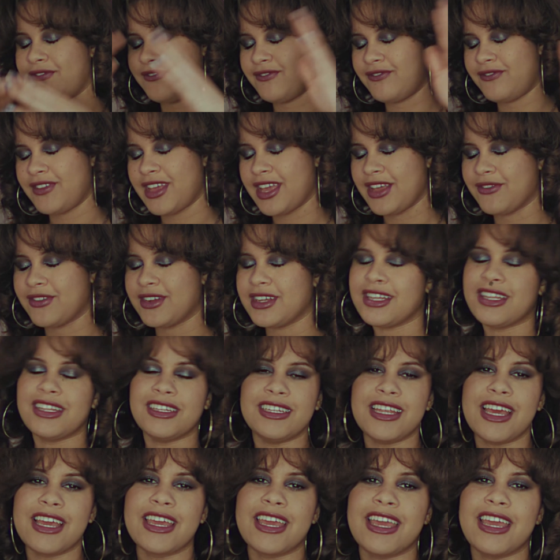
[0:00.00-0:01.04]
favorite
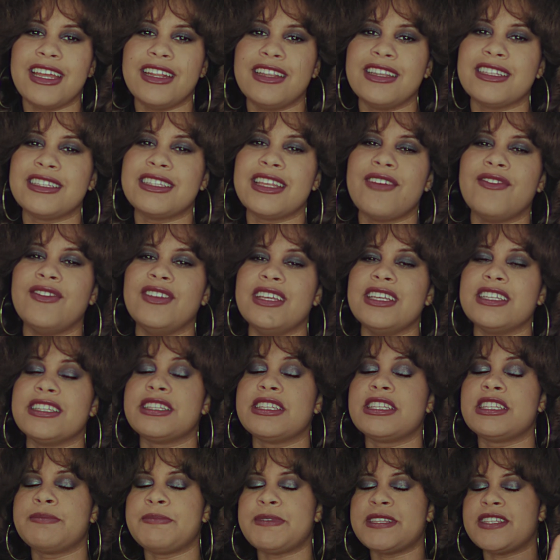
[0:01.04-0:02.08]
decade, the 70s,
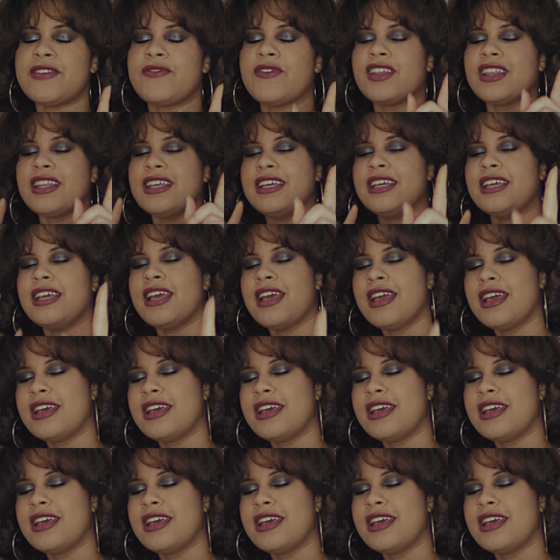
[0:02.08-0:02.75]
specifically